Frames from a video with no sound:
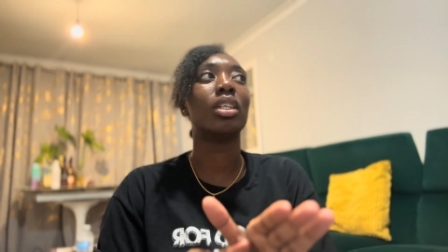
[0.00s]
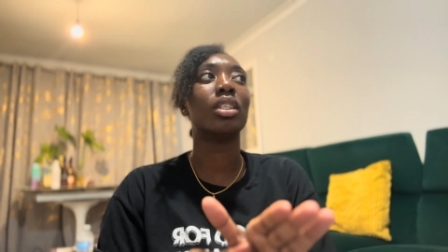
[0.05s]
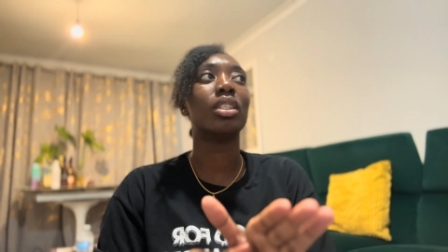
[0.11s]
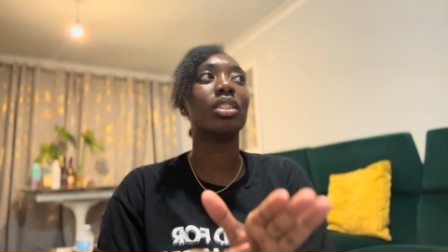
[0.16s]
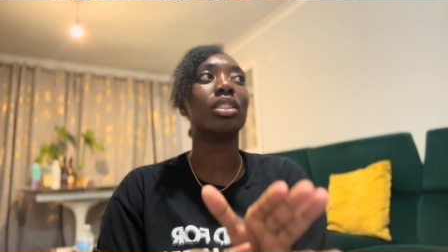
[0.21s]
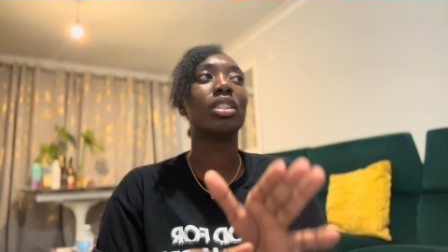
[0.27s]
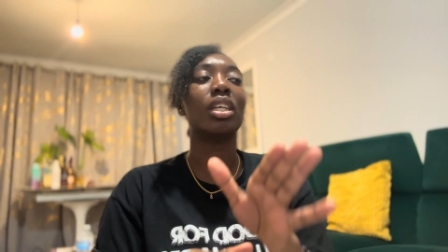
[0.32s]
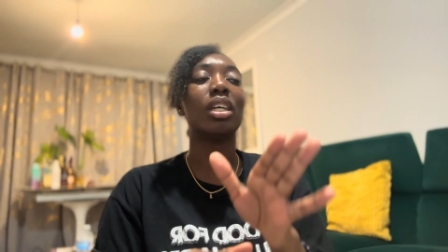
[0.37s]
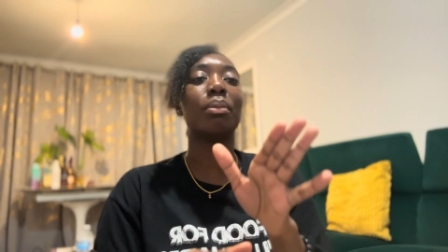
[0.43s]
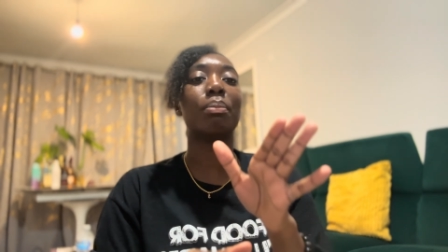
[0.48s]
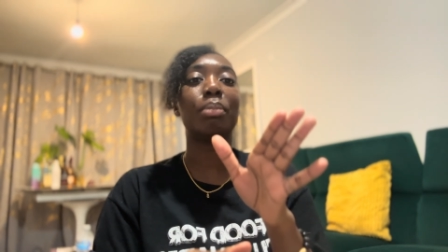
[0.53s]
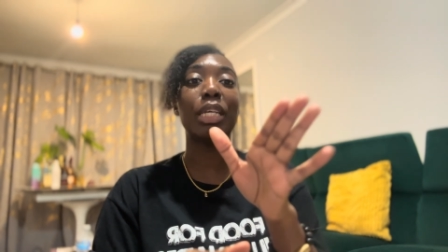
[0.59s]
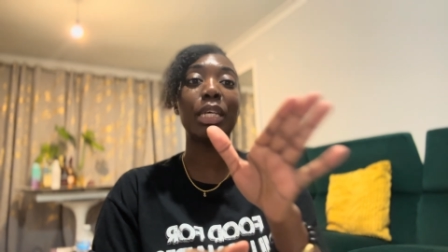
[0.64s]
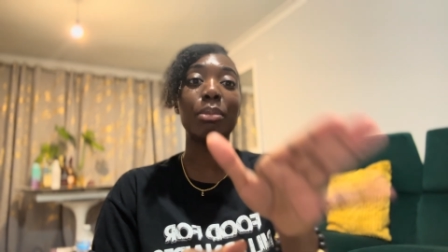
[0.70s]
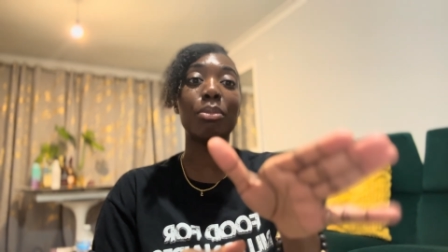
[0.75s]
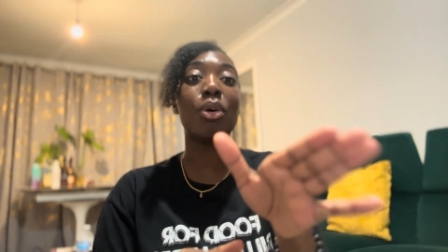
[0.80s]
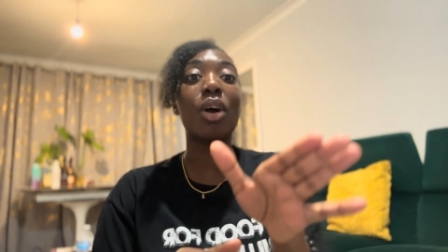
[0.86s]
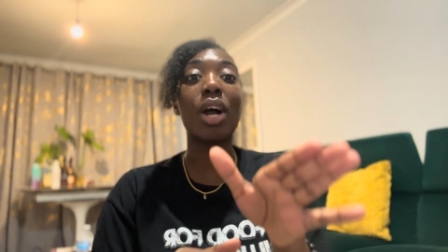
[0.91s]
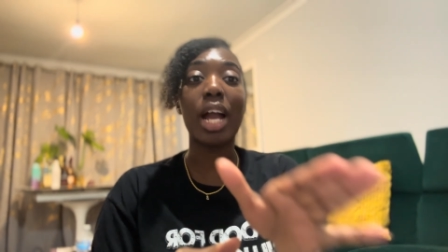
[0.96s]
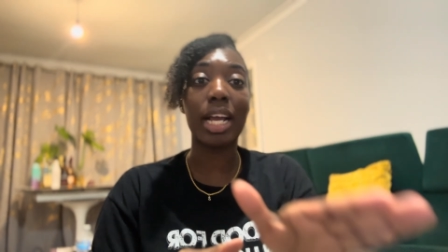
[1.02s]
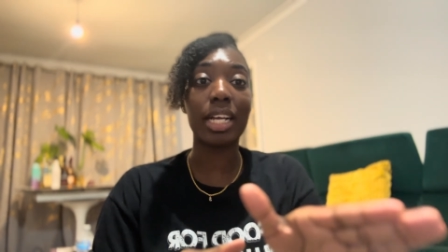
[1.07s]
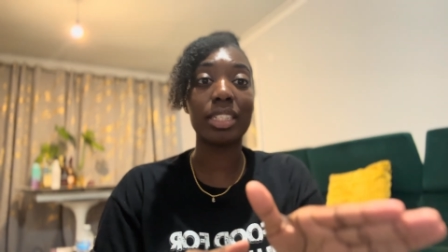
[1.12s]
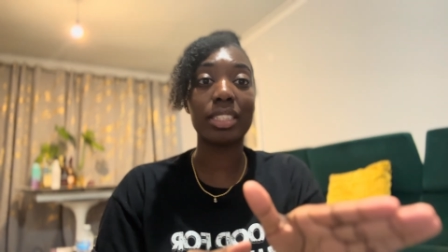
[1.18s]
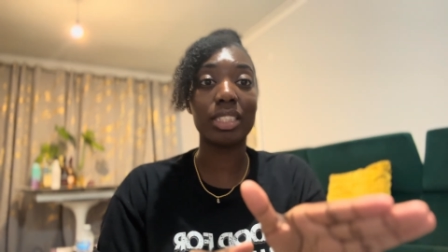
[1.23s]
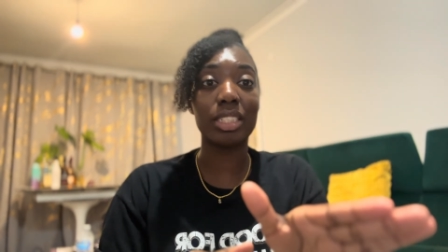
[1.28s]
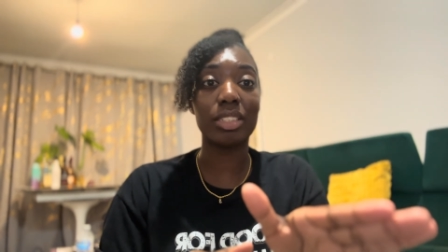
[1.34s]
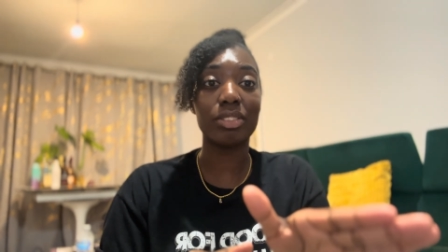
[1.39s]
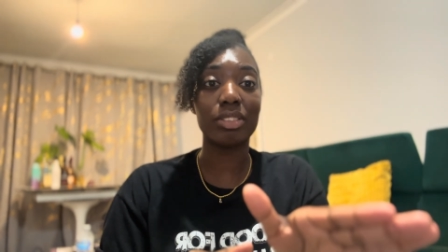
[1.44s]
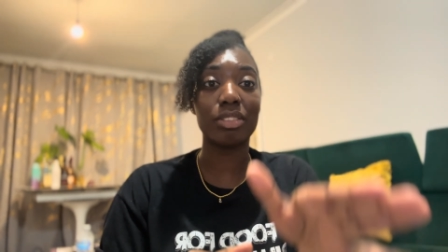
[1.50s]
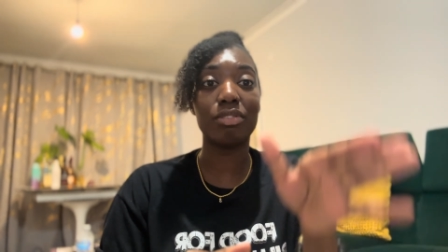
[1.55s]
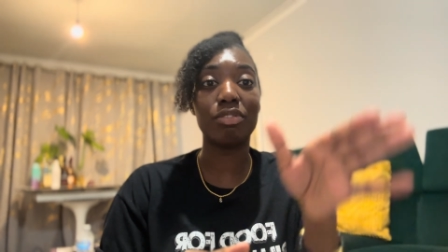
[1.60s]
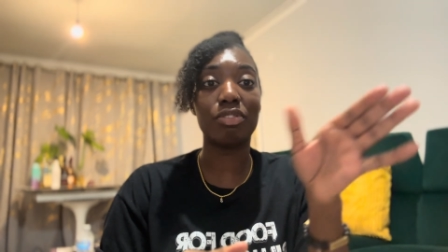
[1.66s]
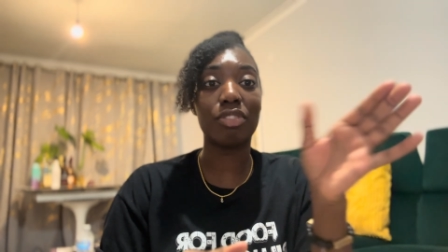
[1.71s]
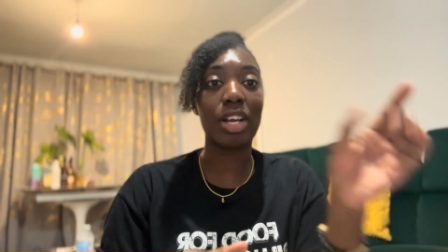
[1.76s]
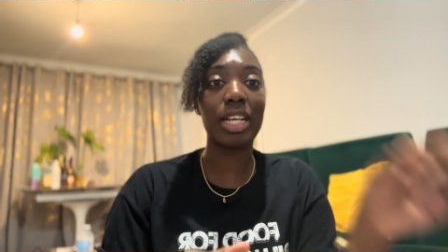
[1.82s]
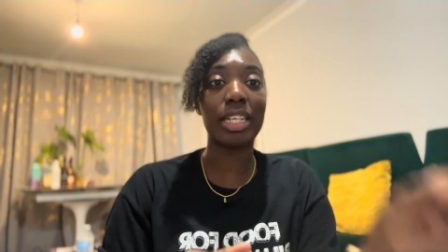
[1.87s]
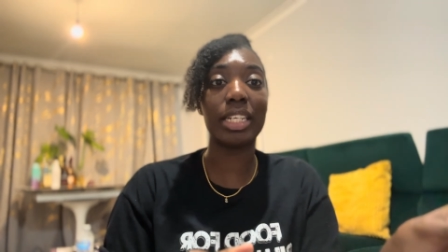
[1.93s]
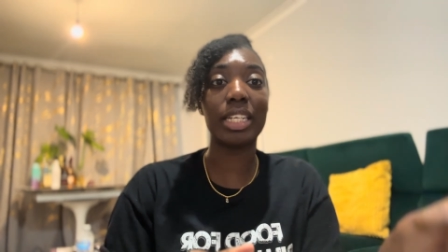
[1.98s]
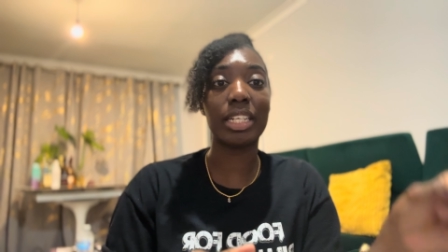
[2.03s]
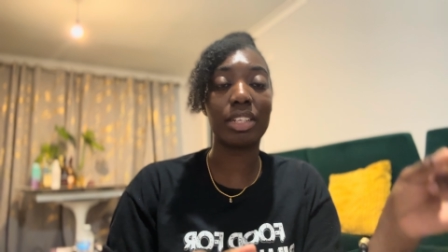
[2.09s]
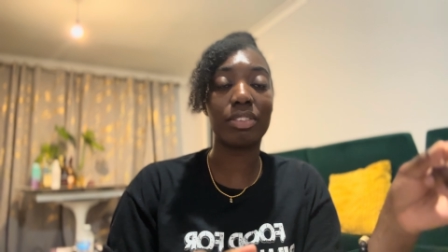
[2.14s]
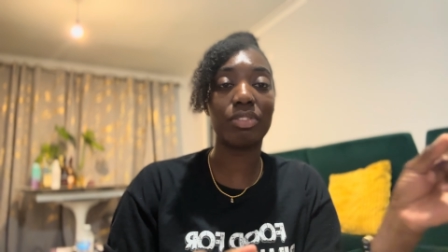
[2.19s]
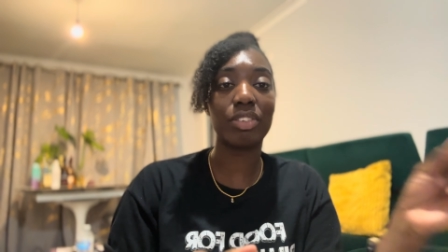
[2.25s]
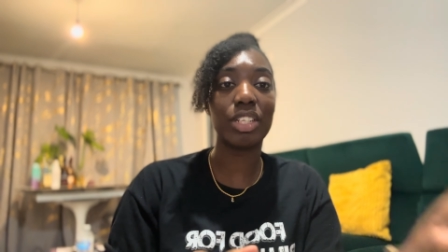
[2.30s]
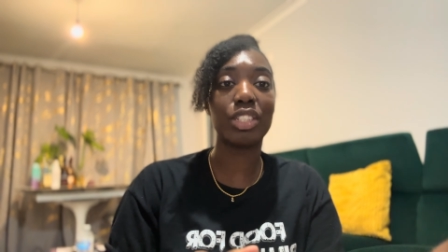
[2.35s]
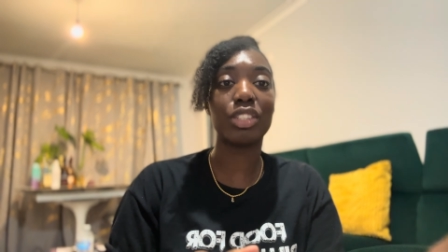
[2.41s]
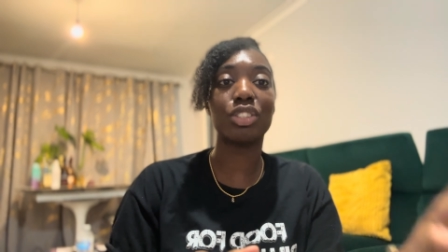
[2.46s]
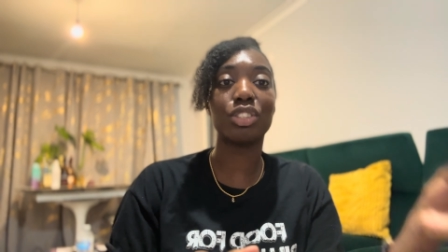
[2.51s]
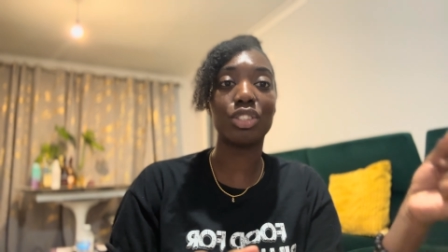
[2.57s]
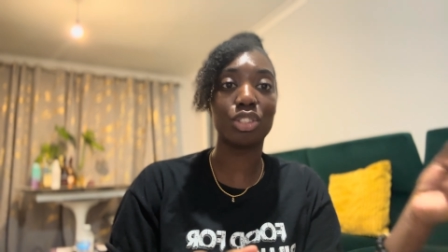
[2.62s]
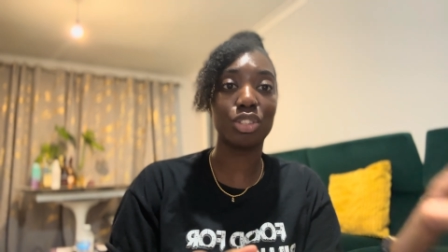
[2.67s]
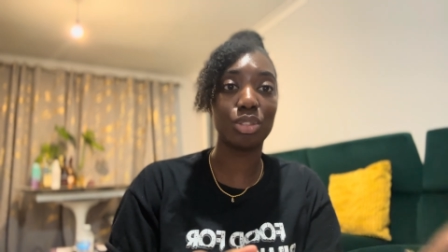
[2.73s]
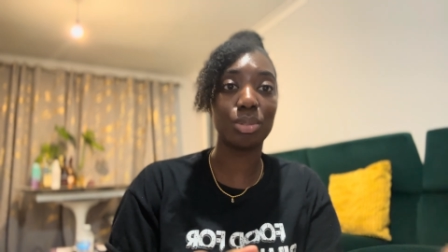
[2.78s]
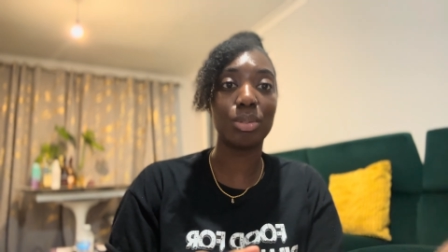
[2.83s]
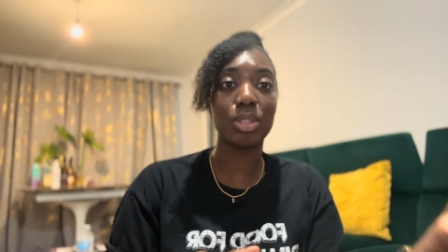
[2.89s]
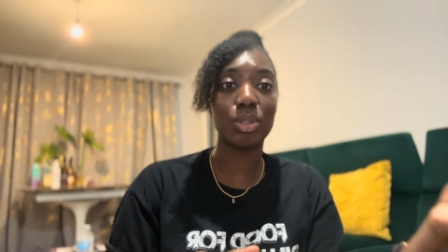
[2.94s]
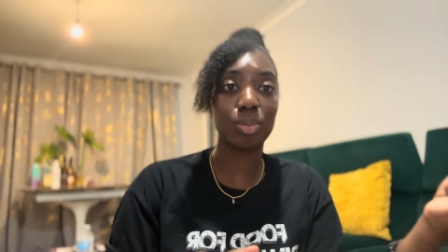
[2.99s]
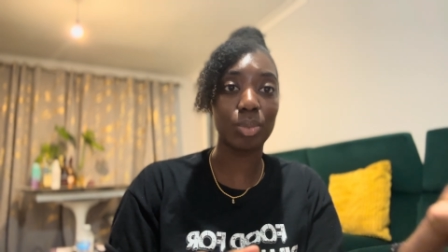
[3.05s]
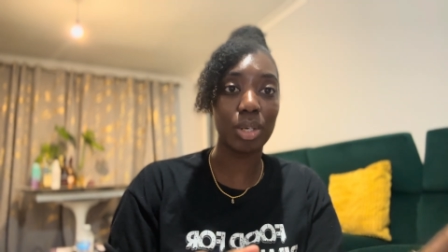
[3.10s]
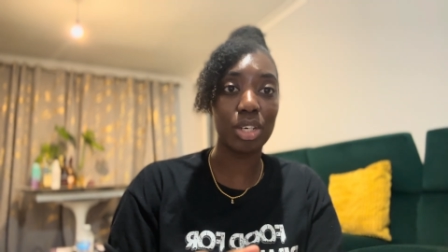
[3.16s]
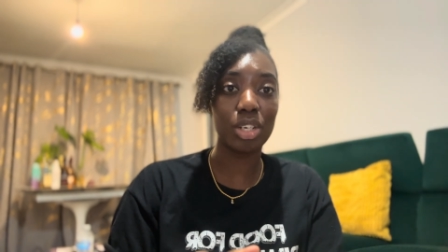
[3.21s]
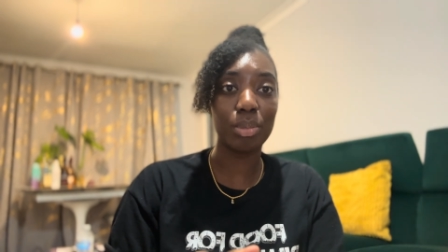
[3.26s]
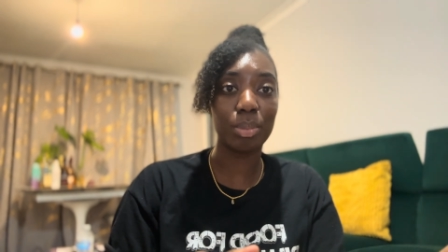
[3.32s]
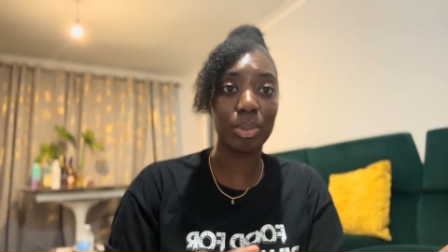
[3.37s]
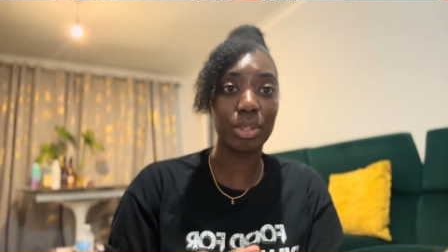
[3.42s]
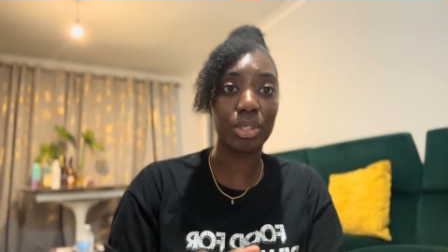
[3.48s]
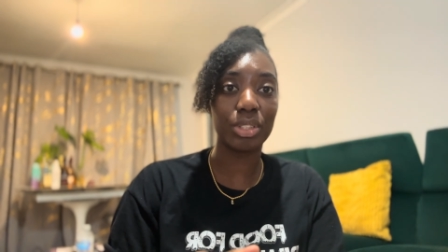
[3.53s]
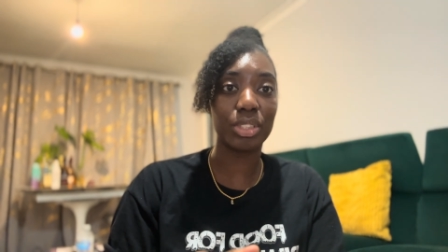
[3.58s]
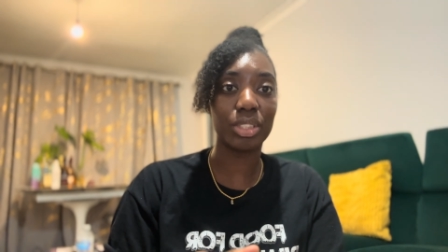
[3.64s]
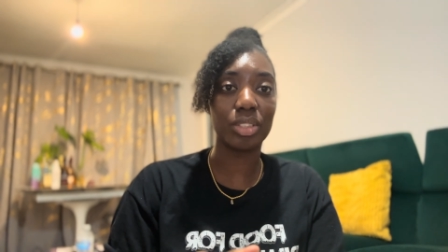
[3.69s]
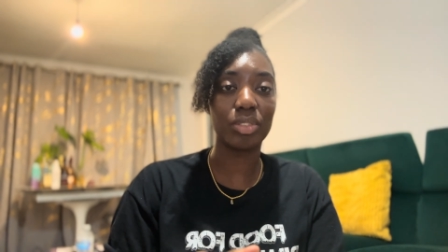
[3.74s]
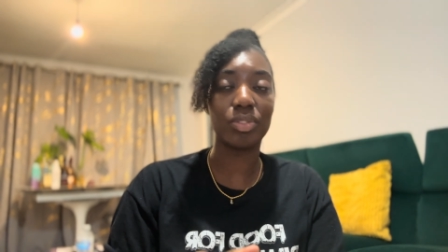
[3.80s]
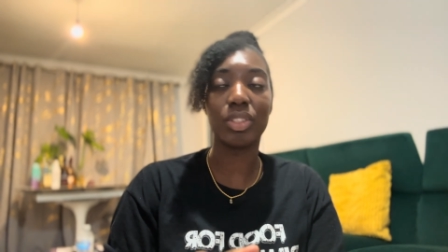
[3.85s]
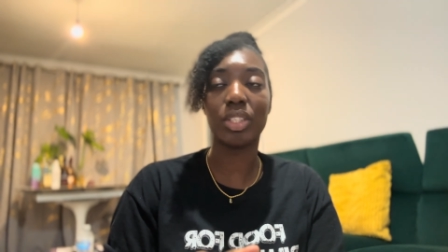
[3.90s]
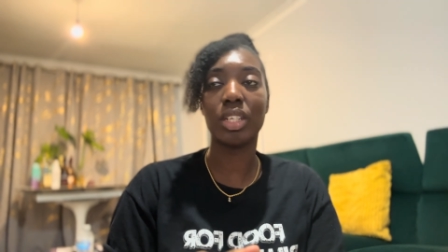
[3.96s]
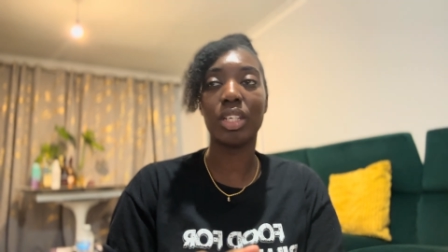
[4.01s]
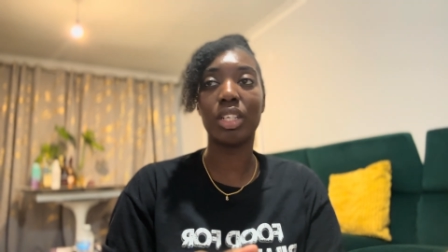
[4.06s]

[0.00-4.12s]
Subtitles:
to be more active in finding things to do as well, because of